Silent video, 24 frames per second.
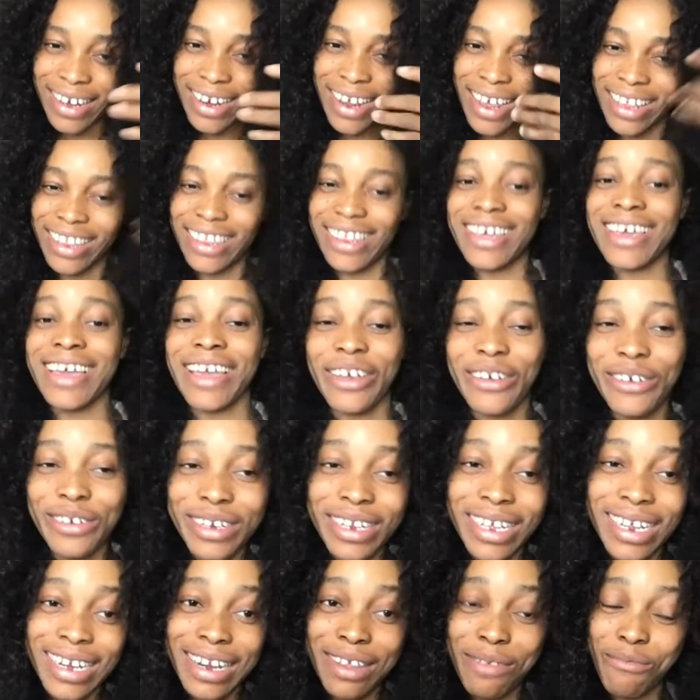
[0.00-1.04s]
I think I got
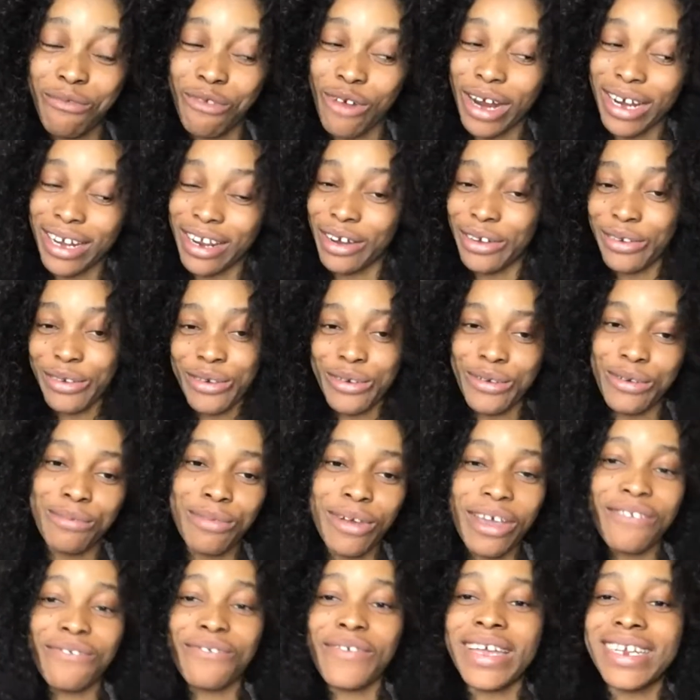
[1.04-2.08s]
that name right. I don't know,
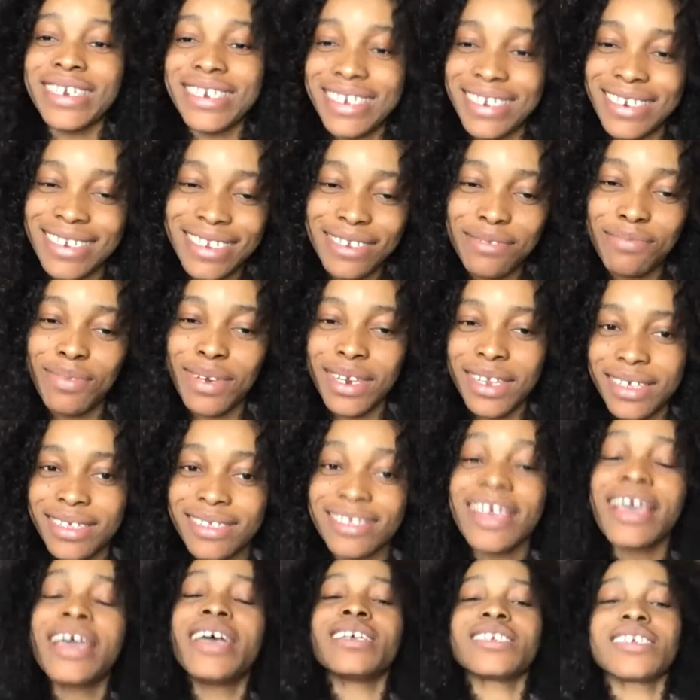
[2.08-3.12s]
but if I didn't, please
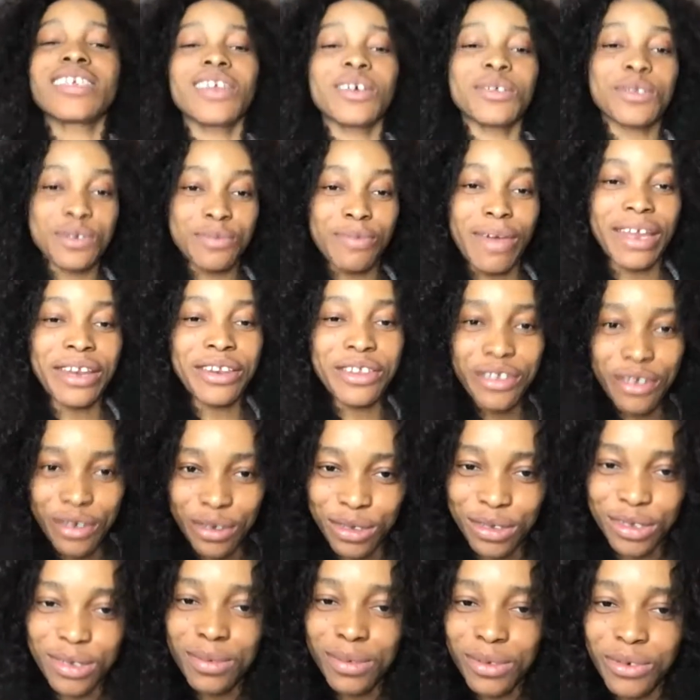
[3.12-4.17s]
shout out to my new
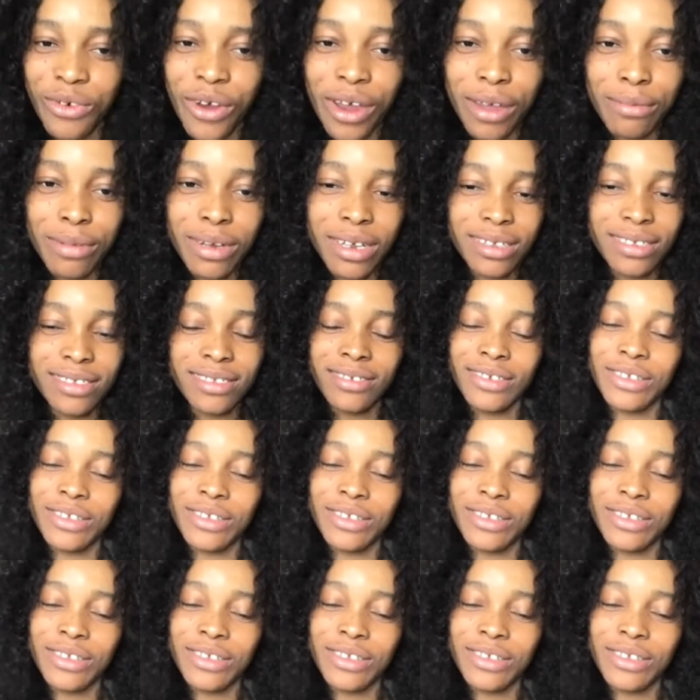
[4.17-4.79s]
subscribers.